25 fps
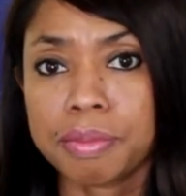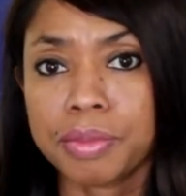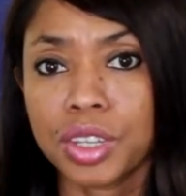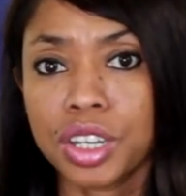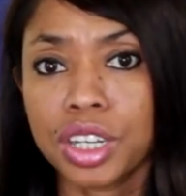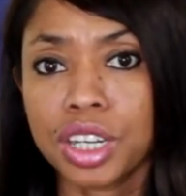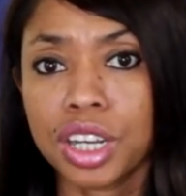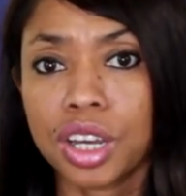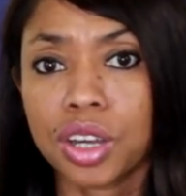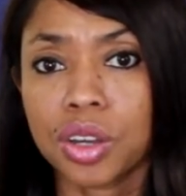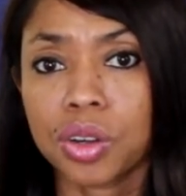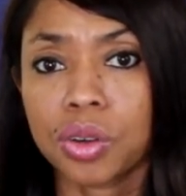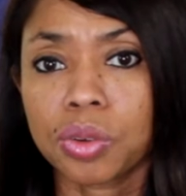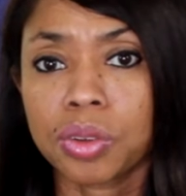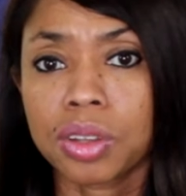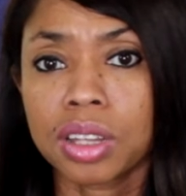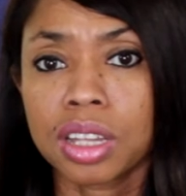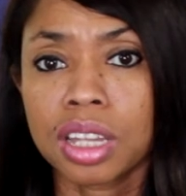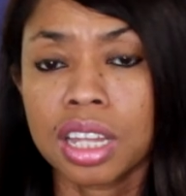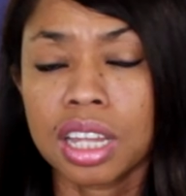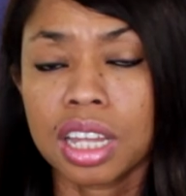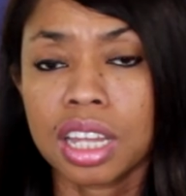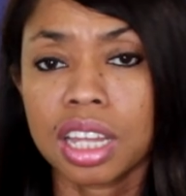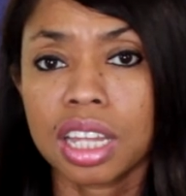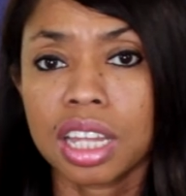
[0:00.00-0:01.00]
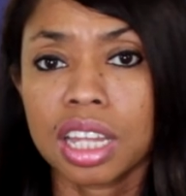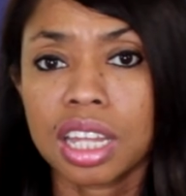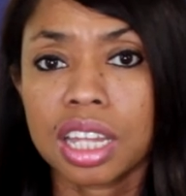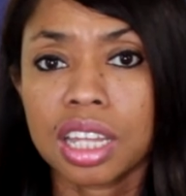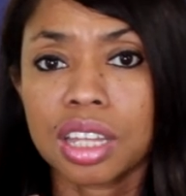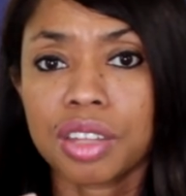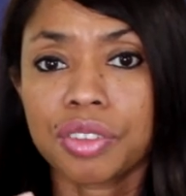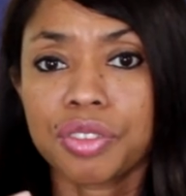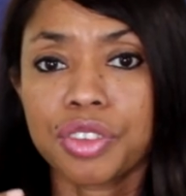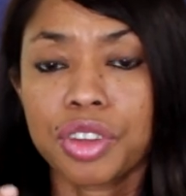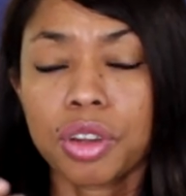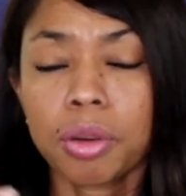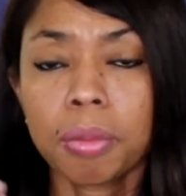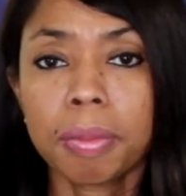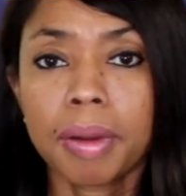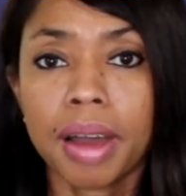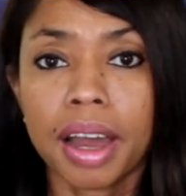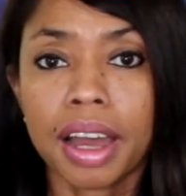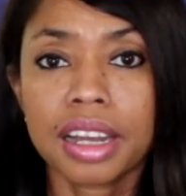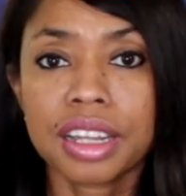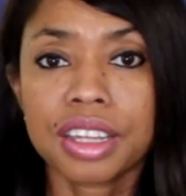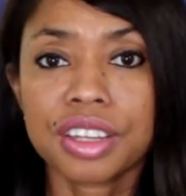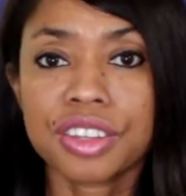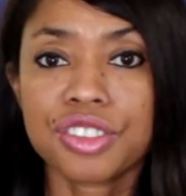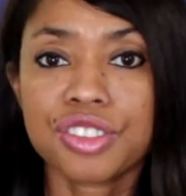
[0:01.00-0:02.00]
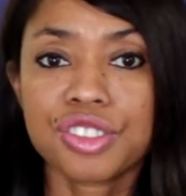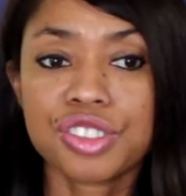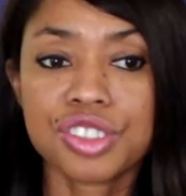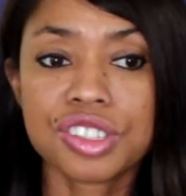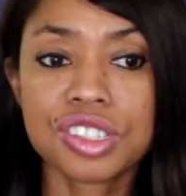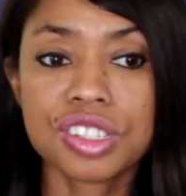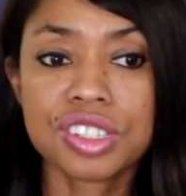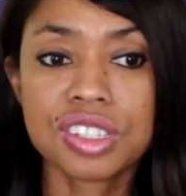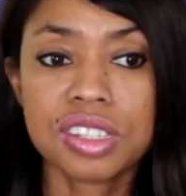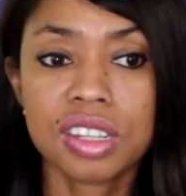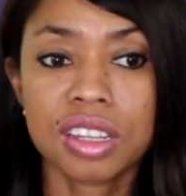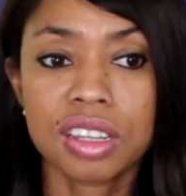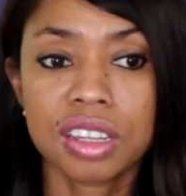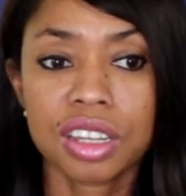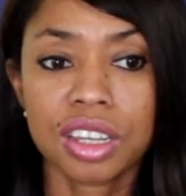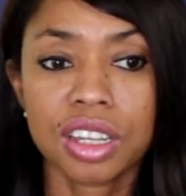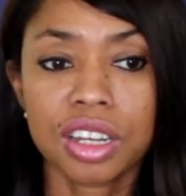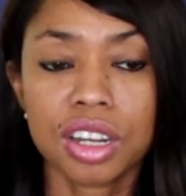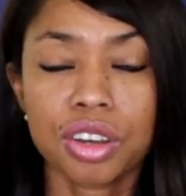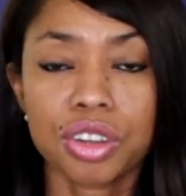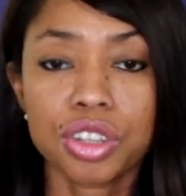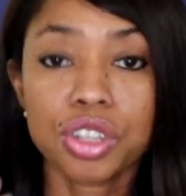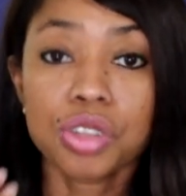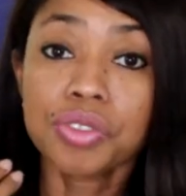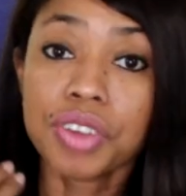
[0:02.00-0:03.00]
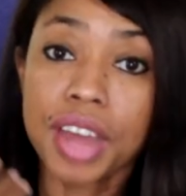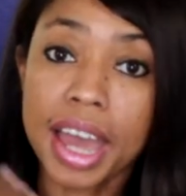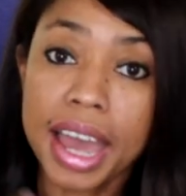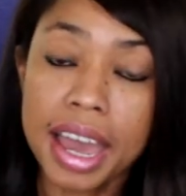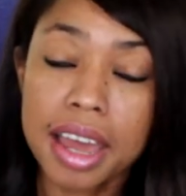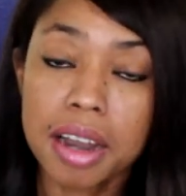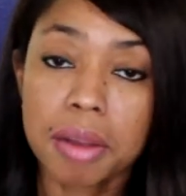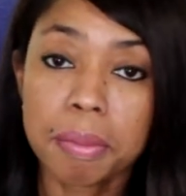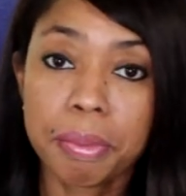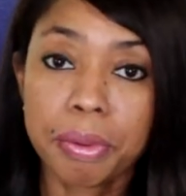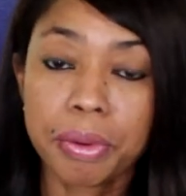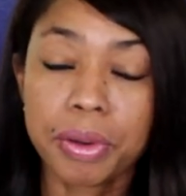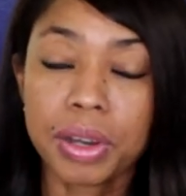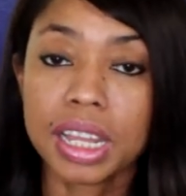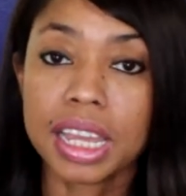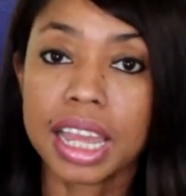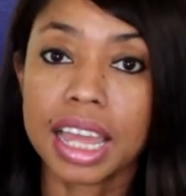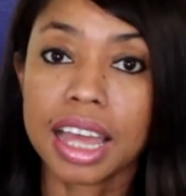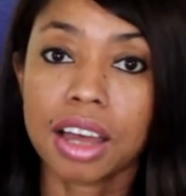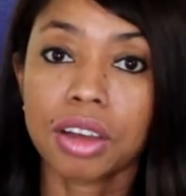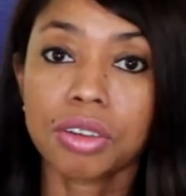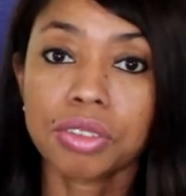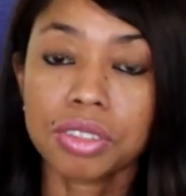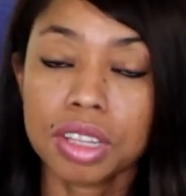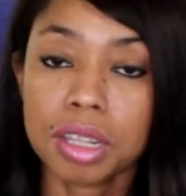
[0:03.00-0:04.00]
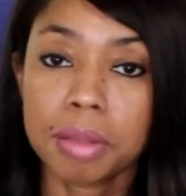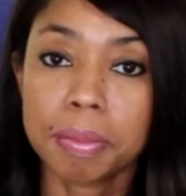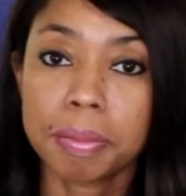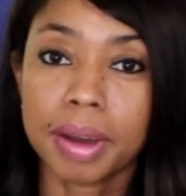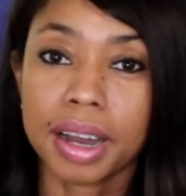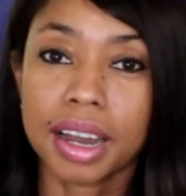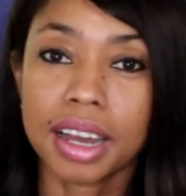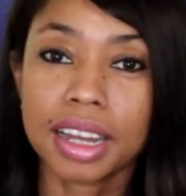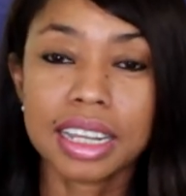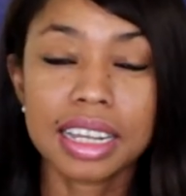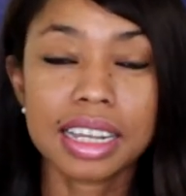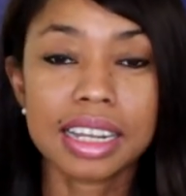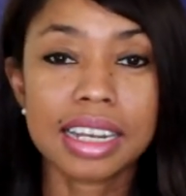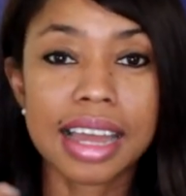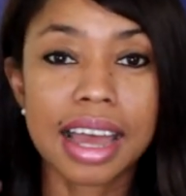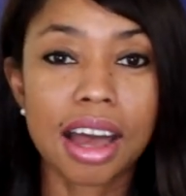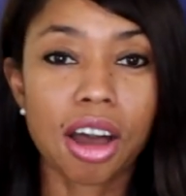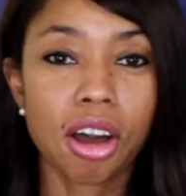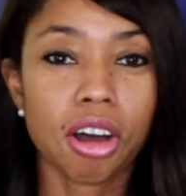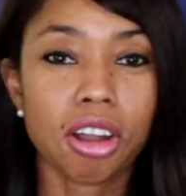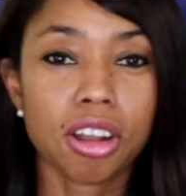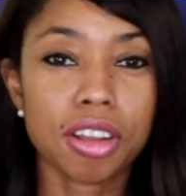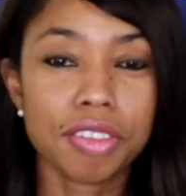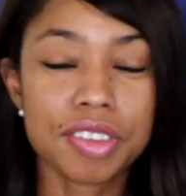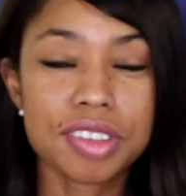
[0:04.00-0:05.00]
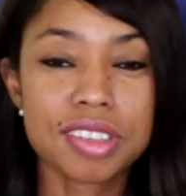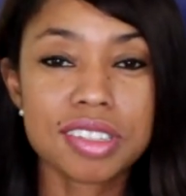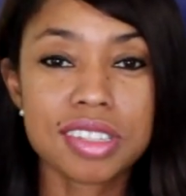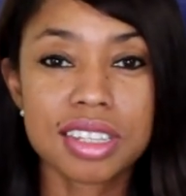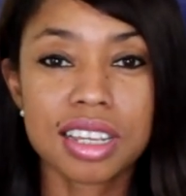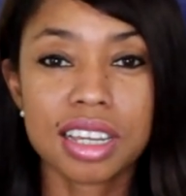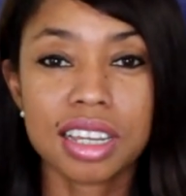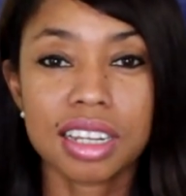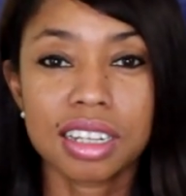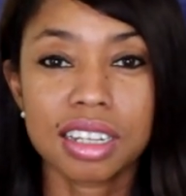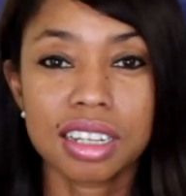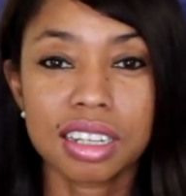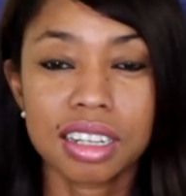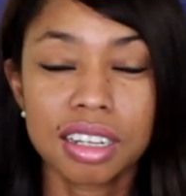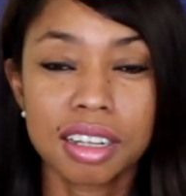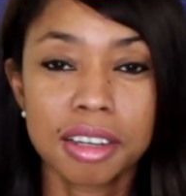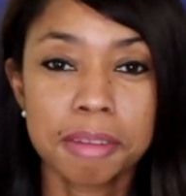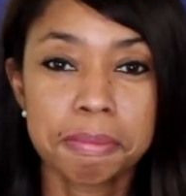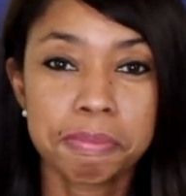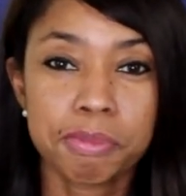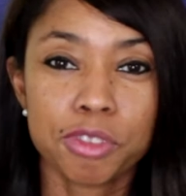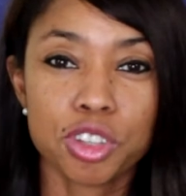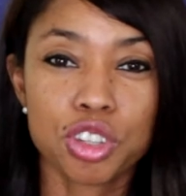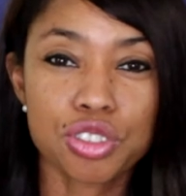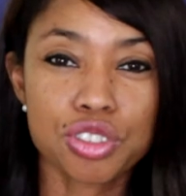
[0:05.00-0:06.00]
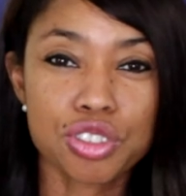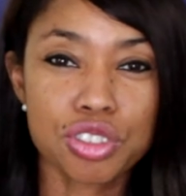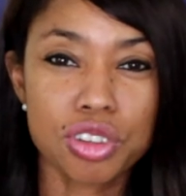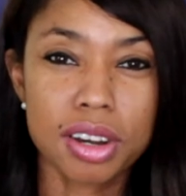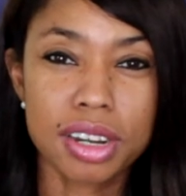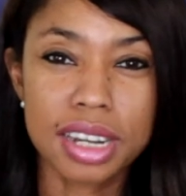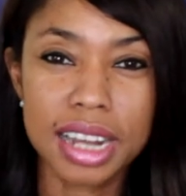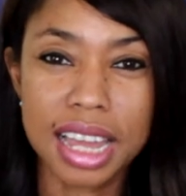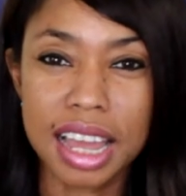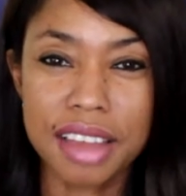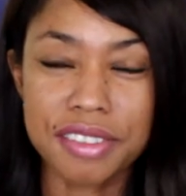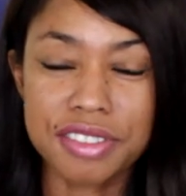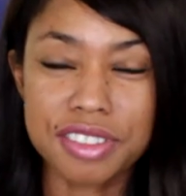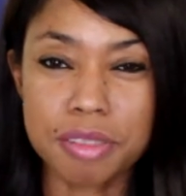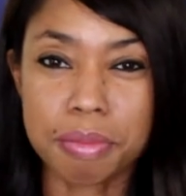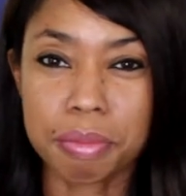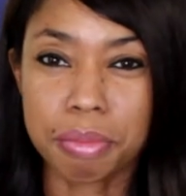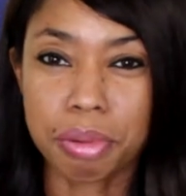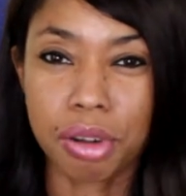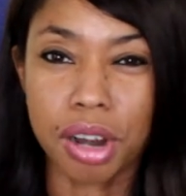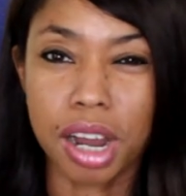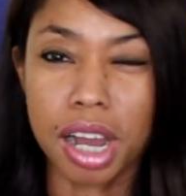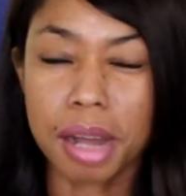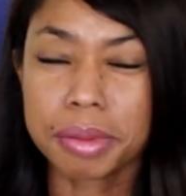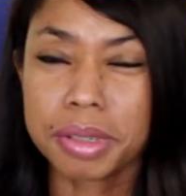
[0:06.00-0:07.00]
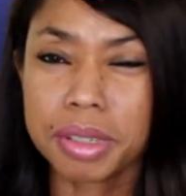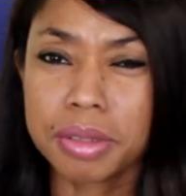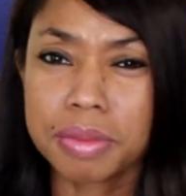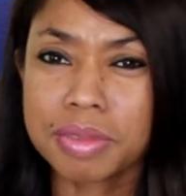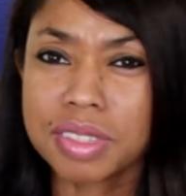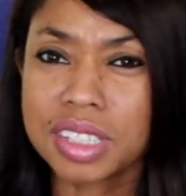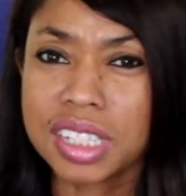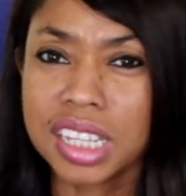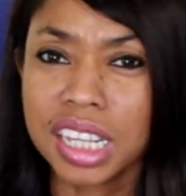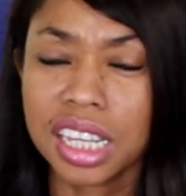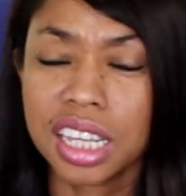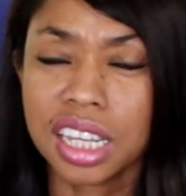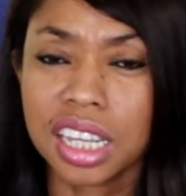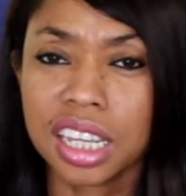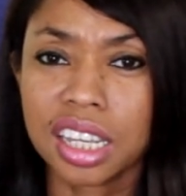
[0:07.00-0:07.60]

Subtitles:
you know, if your body is just, you know, you've had a pretty healthy body and now all of a sudden you're starting to have some problems,